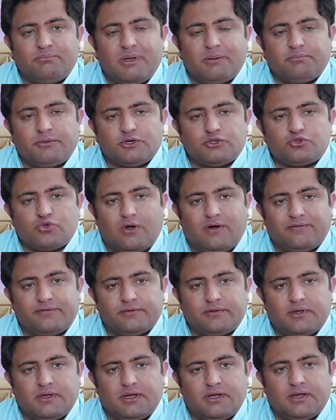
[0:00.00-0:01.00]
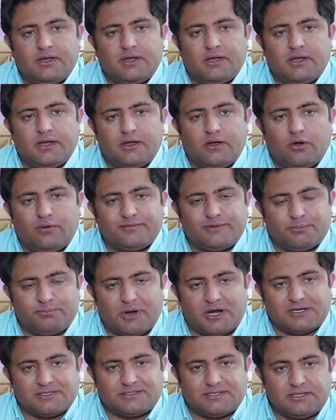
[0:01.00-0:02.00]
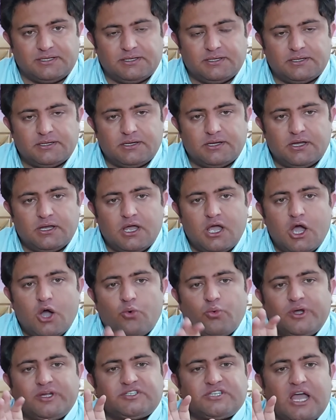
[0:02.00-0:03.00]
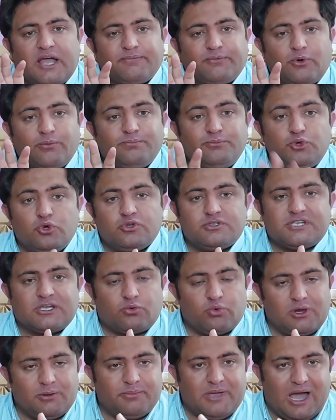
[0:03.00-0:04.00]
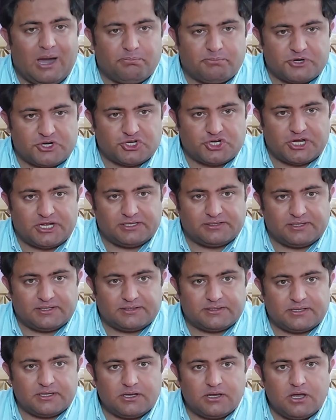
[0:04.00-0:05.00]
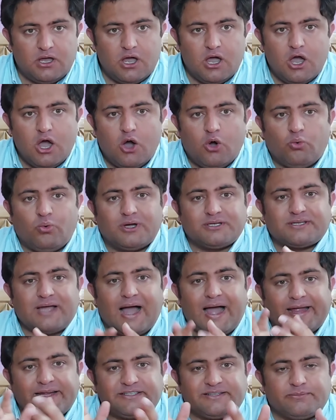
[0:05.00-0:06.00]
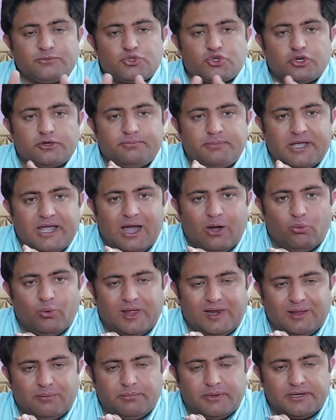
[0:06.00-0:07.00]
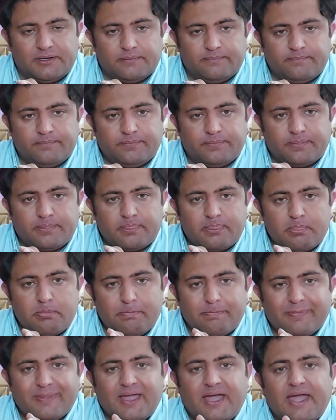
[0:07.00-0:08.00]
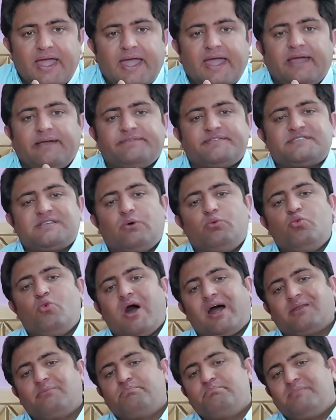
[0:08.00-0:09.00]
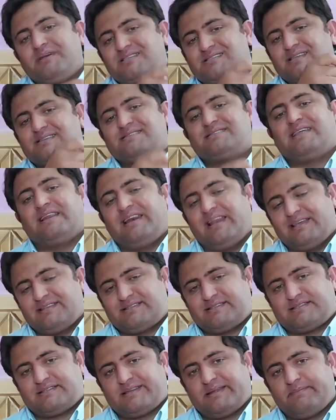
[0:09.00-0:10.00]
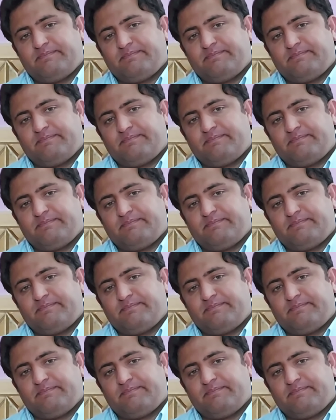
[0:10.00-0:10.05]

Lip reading: members of the party? What type of music will be appreciated? What items should be available? If someone misses the list,